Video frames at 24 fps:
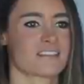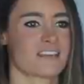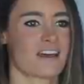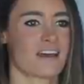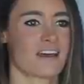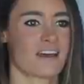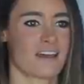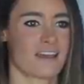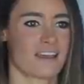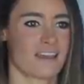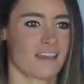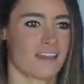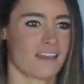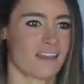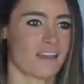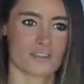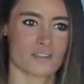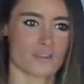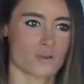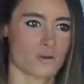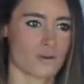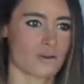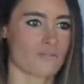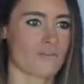I
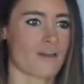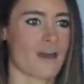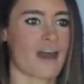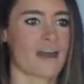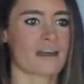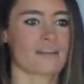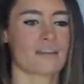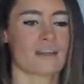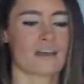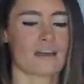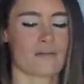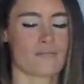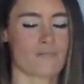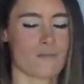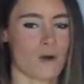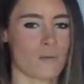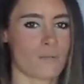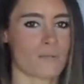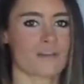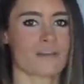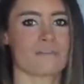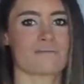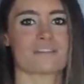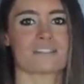sort of had like a
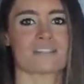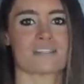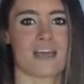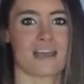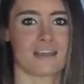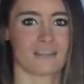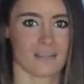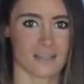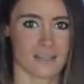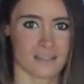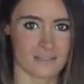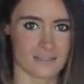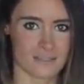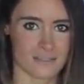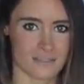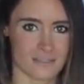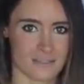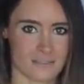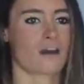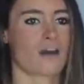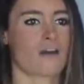moment of silence,